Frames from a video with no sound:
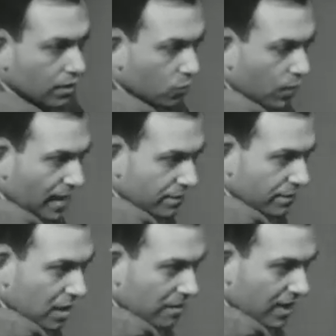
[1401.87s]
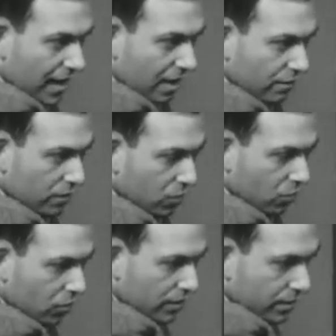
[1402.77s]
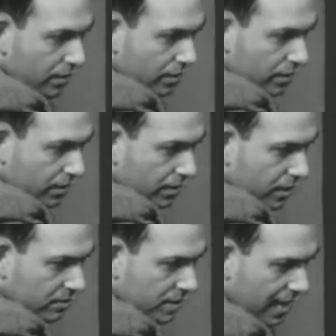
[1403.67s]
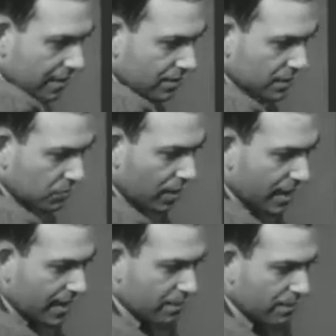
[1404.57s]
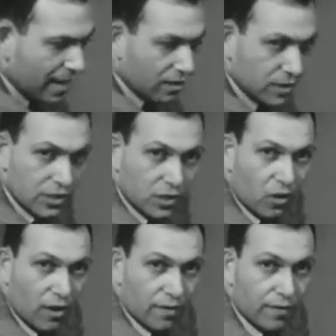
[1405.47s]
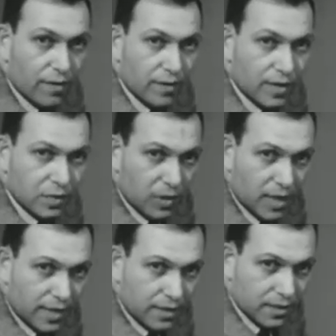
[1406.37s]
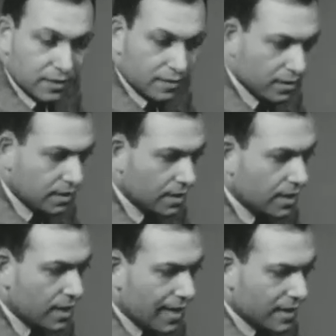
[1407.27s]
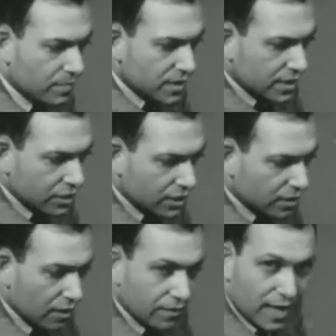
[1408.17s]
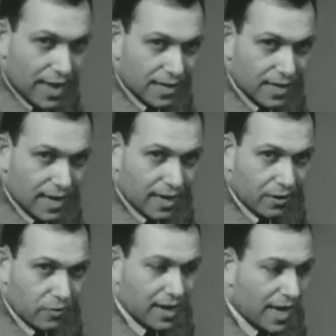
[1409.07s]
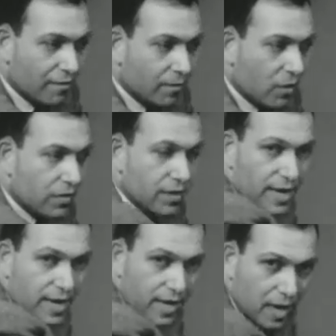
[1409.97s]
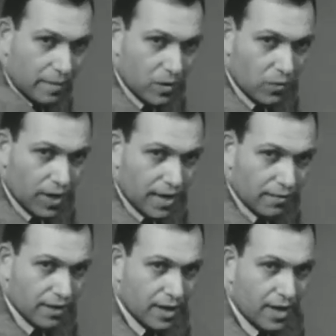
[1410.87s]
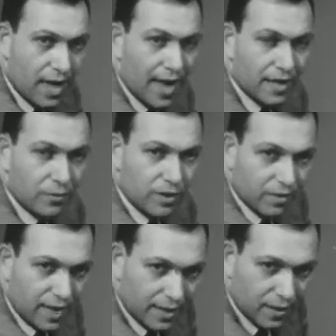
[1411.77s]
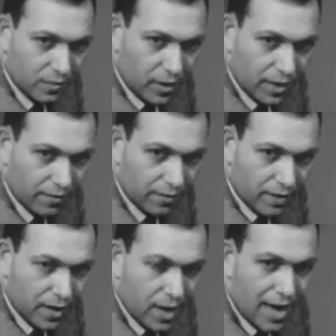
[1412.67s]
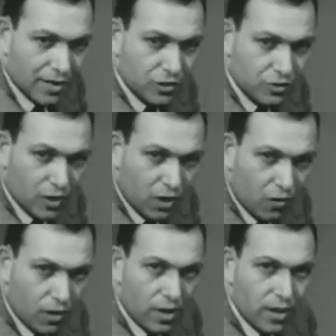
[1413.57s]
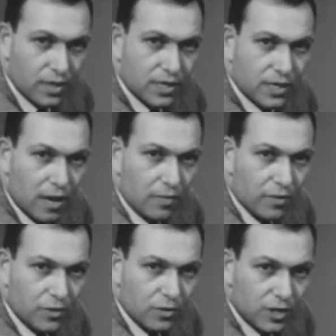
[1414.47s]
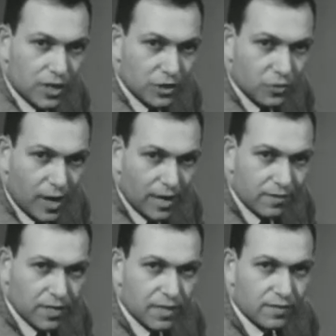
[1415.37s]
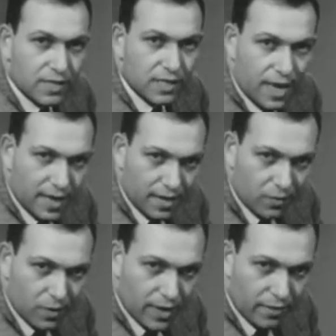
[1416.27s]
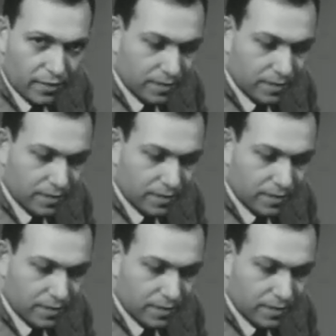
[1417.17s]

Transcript: The wave coming out of the horn comes down this way and bounces off this plate. At the position of the antenna, we have both an incoming wave and a reflected wave. As you know, the sum of two such waves gives a standing wave.